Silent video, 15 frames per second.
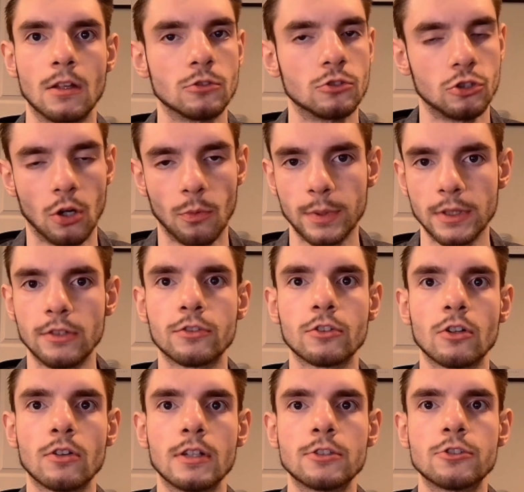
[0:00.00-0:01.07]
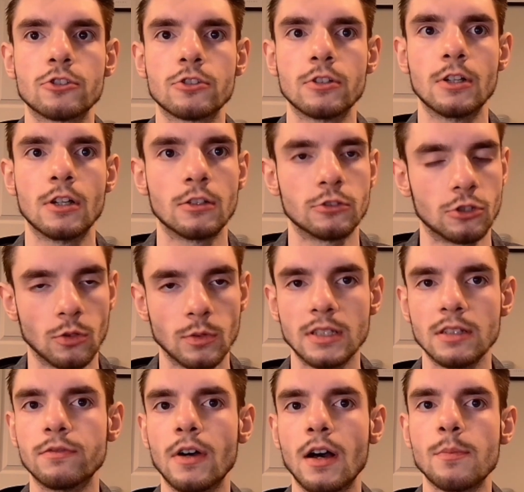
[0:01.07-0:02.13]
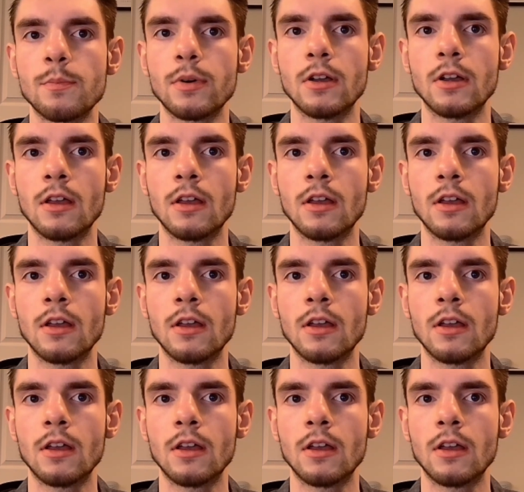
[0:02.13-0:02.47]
Don't be discouraged, don't give up,